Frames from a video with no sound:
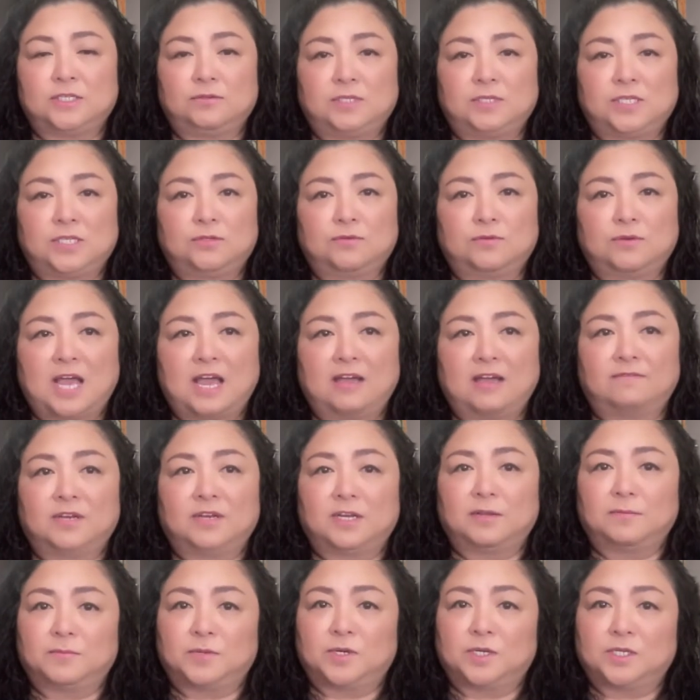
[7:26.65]
You need to have
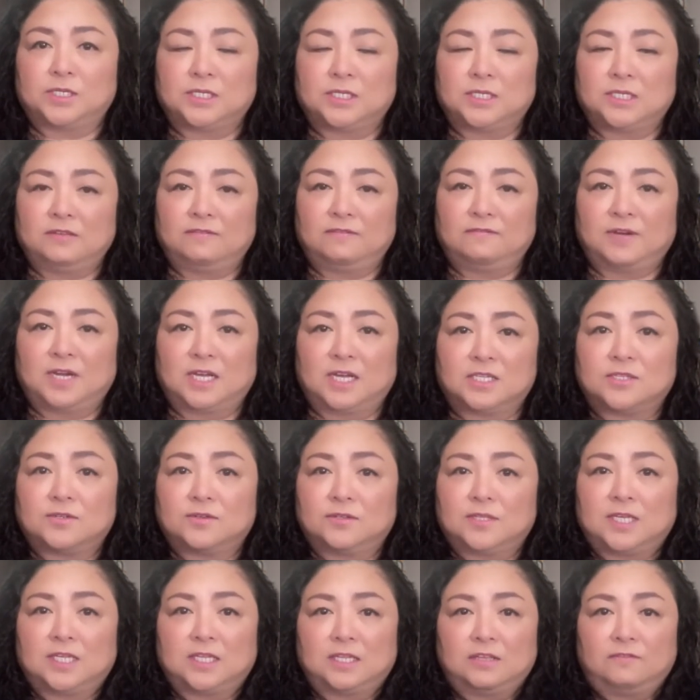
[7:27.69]
an emergency fund
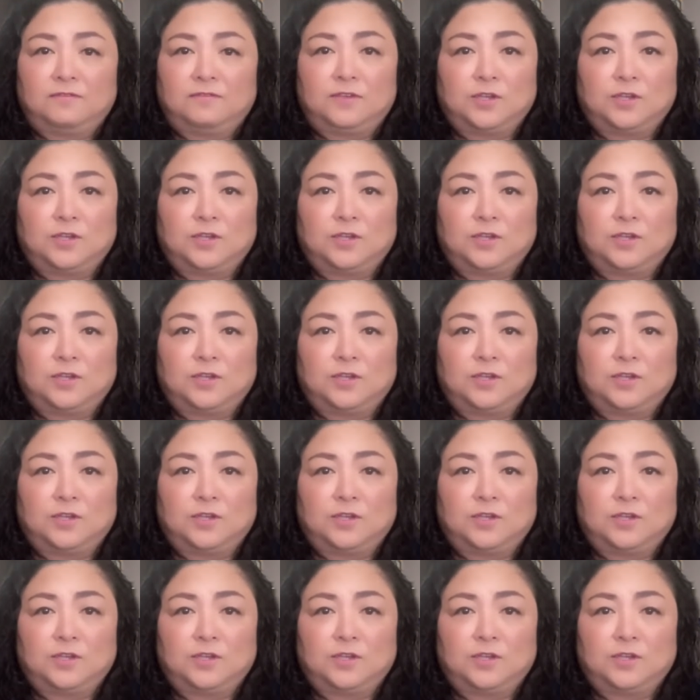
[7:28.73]
so that if